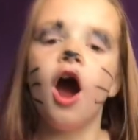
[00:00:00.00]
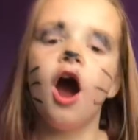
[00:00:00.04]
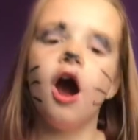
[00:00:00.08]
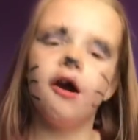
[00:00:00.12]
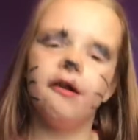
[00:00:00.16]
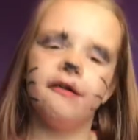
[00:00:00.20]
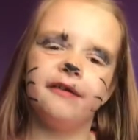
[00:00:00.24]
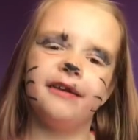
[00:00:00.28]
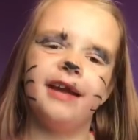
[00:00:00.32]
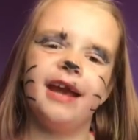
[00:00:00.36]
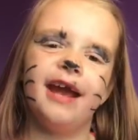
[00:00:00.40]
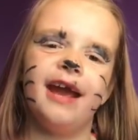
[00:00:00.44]

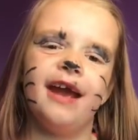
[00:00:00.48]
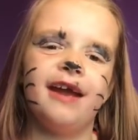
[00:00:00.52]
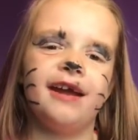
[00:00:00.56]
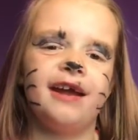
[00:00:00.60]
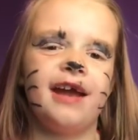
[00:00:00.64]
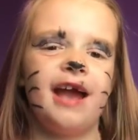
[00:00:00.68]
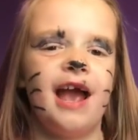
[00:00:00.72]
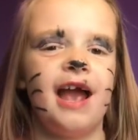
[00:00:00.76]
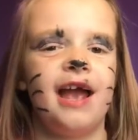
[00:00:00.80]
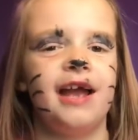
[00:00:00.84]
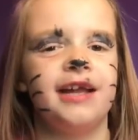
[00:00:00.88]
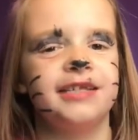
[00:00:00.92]
Okay,
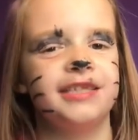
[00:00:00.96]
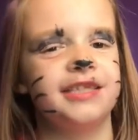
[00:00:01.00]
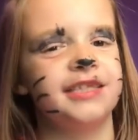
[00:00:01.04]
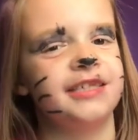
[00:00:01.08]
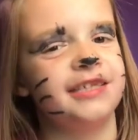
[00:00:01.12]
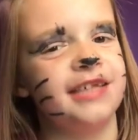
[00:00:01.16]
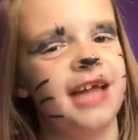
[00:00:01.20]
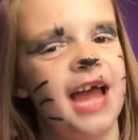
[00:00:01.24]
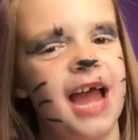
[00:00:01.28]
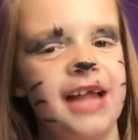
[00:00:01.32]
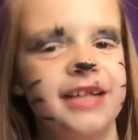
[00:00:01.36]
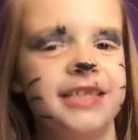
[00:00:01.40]
guys,
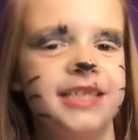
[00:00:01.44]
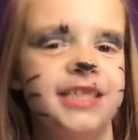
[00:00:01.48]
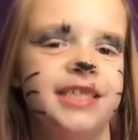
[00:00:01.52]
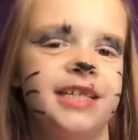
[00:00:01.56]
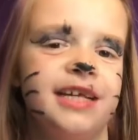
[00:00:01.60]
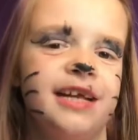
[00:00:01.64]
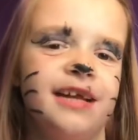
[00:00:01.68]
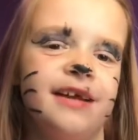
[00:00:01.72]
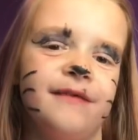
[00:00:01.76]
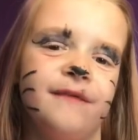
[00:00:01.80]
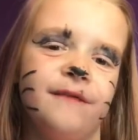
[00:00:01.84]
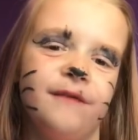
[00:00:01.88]
that's
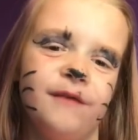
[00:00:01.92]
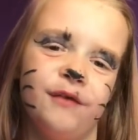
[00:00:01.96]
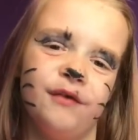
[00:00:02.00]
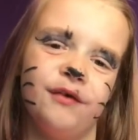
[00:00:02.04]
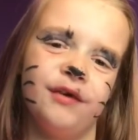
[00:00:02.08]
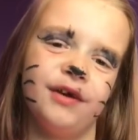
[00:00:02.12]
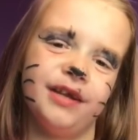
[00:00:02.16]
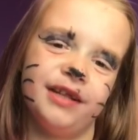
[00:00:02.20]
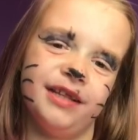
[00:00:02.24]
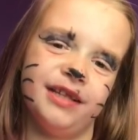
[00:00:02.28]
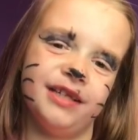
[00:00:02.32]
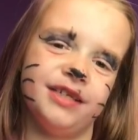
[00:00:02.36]
it
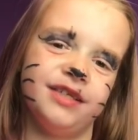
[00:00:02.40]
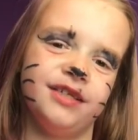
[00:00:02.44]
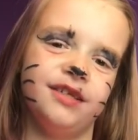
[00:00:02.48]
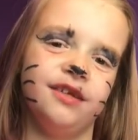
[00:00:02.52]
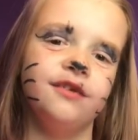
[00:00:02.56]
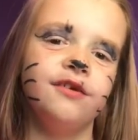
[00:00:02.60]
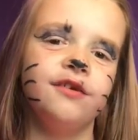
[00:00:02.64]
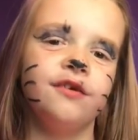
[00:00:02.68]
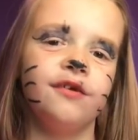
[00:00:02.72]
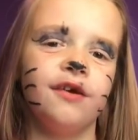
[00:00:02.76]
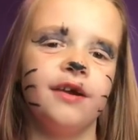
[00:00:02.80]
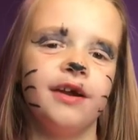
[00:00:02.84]
for this
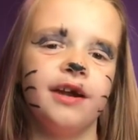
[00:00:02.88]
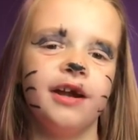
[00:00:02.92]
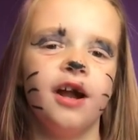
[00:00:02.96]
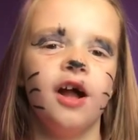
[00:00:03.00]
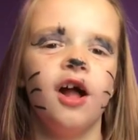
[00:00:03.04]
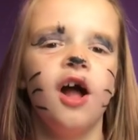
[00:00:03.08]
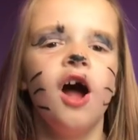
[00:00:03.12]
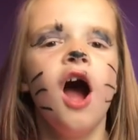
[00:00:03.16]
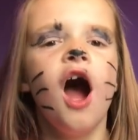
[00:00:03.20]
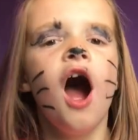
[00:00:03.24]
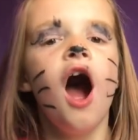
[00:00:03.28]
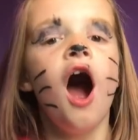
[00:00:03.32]
tutorial.
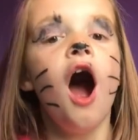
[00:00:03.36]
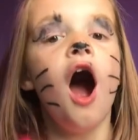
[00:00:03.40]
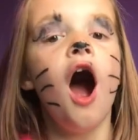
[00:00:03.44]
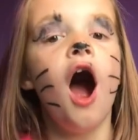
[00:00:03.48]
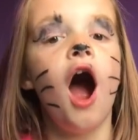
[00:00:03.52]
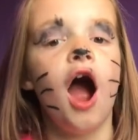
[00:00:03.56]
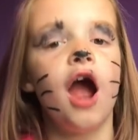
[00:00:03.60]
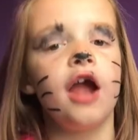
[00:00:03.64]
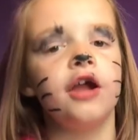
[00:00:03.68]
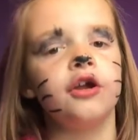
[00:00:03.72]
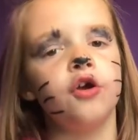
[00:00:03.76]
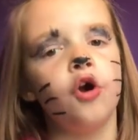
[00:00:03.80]

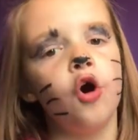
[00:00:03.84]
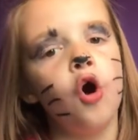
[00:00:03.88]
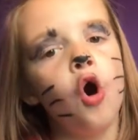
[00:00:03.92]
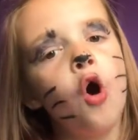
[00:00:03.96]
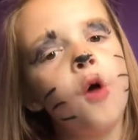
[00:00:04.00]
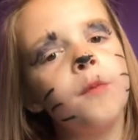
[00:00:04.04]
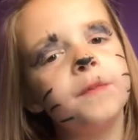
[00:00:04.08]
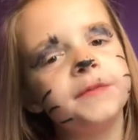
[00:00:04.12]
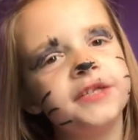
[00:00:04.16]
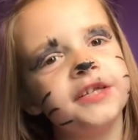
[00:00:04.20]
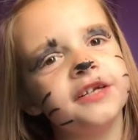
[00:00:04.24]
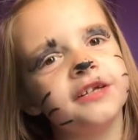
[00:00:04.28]
I
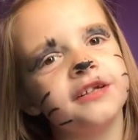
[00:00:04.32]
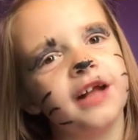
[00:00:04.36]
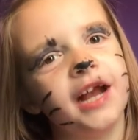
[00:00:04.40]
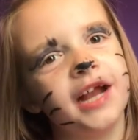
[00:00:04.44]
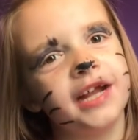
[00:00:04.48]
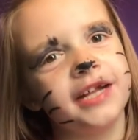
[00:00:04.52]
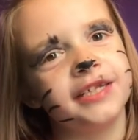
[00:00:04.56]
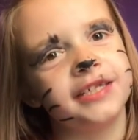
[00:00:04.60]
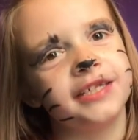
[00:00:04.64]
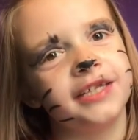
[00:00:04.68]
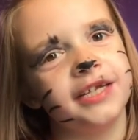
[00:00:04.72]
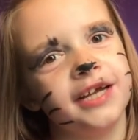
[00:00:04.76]
hope you
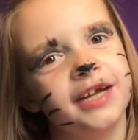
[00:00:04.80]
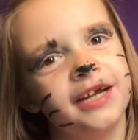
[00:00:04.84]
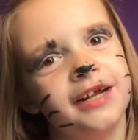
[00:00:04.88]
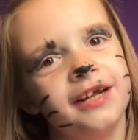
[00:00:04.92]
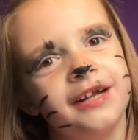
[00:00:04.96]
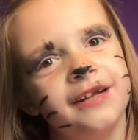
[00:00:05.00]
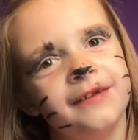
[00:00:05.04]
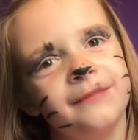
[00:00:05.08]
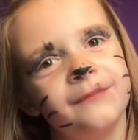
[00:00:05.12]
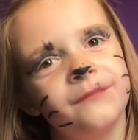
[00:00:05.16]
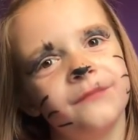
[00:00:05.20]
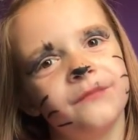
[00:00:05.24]
liked it.
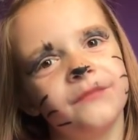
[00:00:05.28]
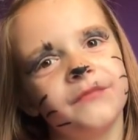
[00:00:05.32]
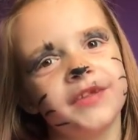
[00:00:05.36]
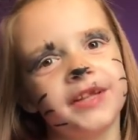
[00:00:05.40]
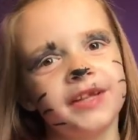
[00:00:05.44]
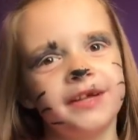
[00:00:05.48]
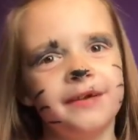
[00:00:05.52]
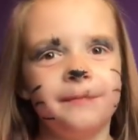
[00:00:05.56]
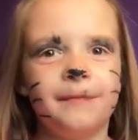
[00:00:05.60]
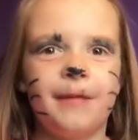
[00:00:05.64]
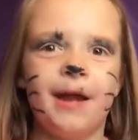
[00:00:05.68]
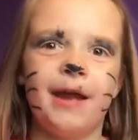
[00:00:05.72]

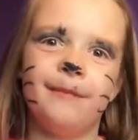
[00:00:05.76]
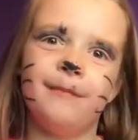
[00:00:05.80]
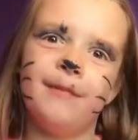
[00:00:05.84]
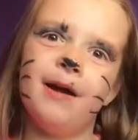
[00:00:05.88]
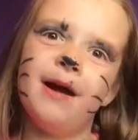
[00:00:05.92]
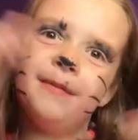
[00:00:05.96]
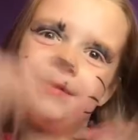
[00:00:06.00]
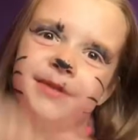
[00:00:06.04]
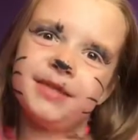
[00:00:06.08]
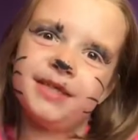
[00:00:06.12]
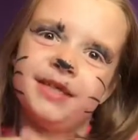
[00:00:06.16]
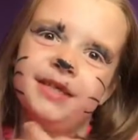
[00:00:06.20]
My
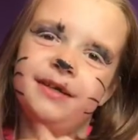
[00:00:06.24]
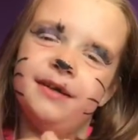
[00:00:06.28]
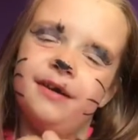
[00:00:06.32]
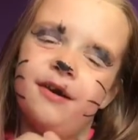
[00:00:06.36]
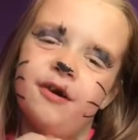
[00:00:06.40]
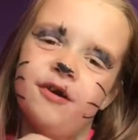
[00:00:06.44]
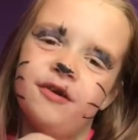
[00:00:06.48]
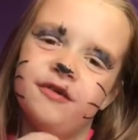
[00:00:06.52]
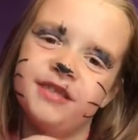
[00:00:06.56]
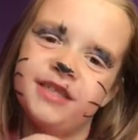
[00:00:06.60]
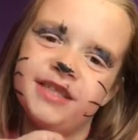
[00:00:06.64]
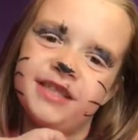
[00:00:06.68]
mom's going to
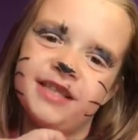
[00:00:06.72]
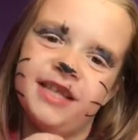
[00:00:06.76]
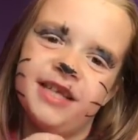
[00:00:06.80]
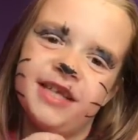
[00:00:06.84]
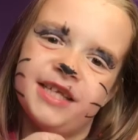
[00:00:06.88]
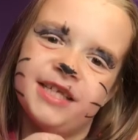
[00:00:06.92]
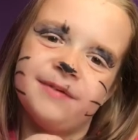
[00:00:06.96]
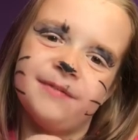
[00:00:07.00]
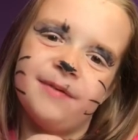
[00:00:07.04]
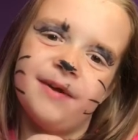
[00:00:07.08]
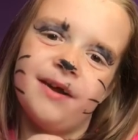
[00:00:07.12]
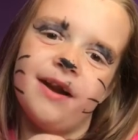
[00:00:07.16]
host
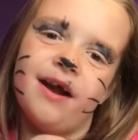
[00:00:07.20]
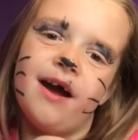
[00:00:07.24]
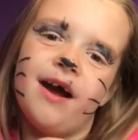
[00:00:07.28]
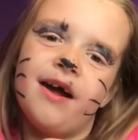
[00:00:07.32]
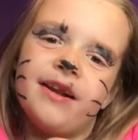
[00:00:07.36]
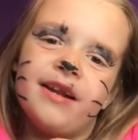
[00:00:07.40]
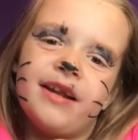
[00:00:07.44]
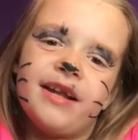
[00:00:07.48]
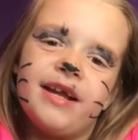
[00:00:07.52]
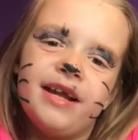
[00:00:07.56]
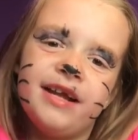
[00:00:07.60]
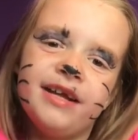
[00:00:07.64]
this one
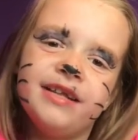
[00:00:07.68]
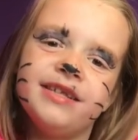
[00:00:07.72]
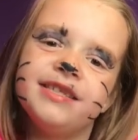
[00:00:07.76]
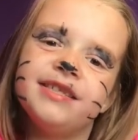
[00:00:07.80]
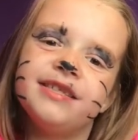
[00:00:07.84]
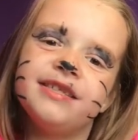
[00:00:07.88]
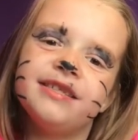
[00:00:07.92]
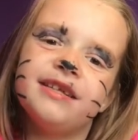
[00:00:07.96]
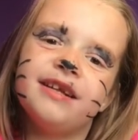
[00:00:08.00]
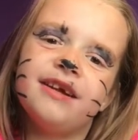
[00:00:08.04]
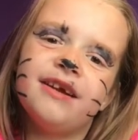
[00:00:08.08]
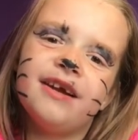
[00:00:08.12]
on
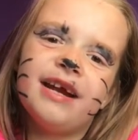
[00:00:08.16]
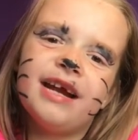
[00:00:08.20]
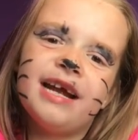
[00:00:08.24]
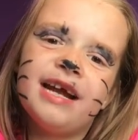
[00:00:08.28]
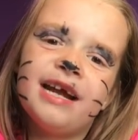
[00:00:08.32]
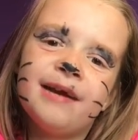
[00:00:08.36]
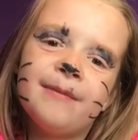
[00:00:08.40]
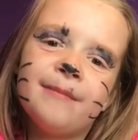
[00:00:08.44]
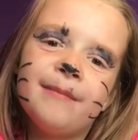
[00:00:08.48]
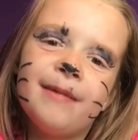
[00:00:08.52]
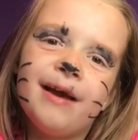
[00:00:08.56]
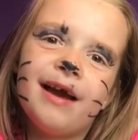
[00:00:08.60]

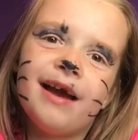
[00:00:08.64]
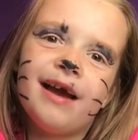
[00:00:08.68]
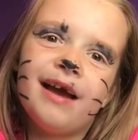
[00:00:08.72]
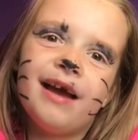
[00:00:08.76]
Instagram.